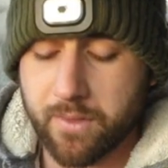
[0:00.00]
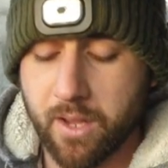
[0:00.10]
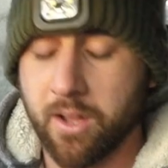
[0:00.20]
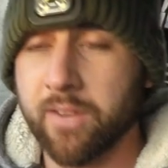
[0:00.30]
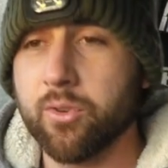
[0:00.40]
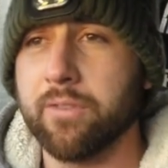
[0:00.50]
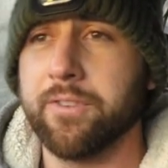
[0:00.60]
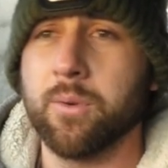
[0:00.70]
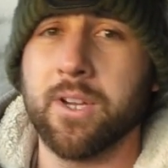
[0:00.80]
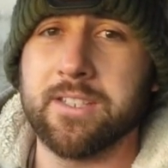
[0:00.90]
I've got a
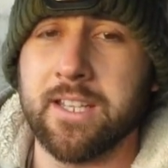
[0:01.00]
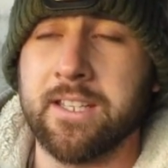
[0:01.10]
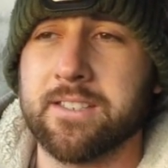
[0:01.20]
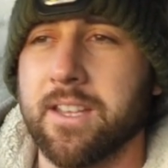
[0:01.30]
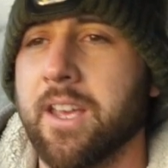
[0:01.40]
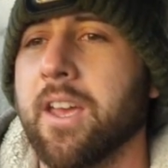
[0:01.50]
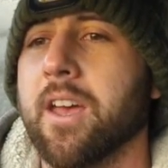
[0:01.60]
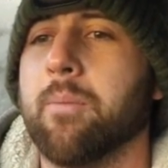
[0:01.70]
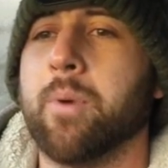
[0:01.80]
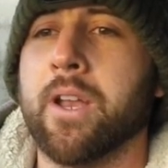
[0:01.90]
few ideas,
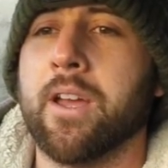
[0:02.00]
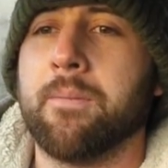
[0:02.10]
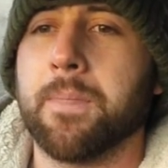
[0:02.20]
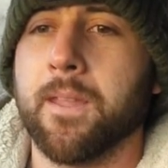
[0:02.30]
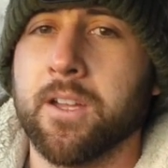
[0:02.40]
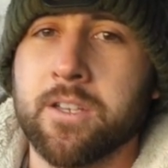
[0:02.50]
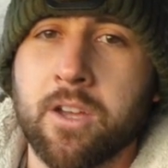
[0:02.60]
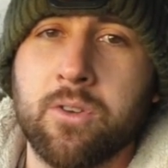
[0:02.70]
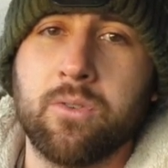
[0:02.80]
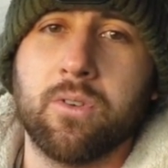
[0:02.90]
but I
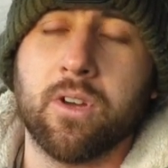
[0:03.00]
know